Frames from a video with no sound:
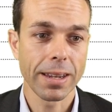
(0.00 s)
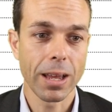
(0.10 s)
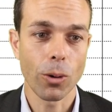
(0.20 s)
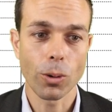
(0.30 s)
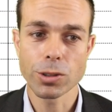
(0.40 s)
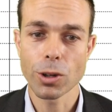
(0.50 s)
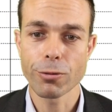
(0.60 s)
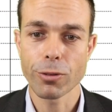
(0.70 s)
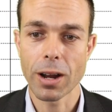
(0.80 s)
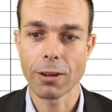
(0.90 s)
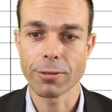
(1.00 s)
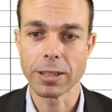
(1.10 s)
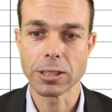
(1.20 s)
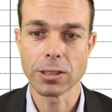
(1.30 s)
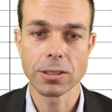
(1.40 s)
Now also for our
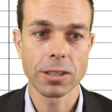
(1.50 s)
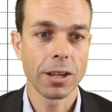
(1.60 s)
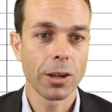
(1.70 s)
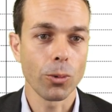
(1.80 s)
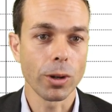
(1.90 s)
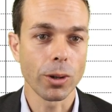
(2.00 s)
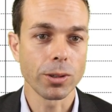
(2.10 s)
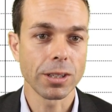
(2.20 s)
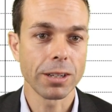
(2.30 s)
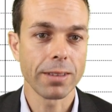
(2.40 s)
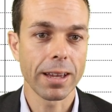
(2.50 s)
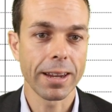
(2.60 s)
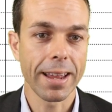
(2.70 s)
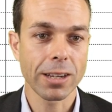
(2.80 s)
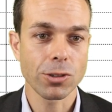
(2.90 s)
features, we're going to give that
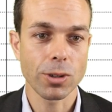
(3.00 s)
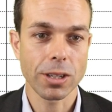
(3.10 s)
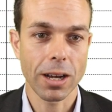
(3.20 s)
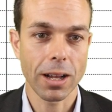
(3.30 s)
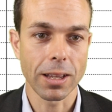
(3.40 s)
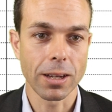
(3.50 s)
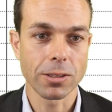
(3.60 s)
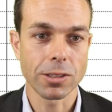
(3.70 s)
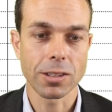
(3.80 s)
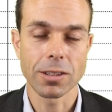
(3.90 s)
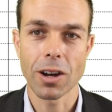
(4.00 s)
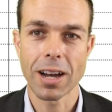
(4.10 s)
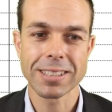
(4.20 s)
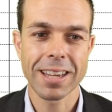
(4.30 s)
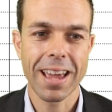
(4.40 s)
an extra color, just a
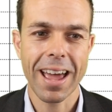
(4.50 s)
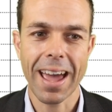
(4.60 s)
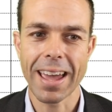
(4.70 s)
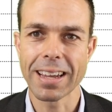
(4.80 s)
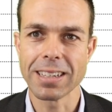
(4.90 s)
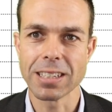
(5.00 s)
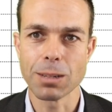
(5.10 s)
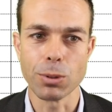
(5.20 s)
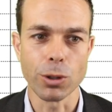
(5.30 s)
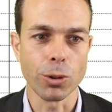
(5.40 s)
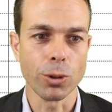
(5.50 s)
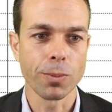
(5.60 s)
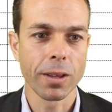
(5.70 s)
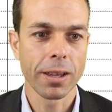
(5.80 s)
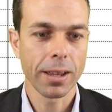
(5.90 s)
nice hazy
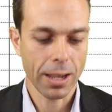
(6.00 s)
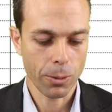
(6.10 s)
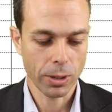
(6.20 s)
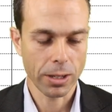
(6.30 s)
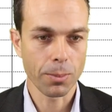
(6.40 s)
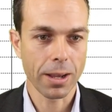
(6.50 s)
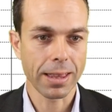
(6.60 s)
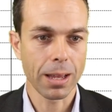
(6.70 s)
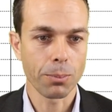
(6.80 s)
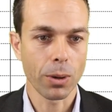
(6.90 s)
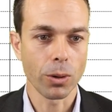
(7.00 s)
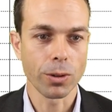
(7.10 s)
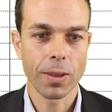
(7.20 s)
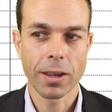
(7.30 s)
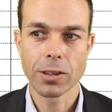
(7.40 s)
blue, and we can make that bold.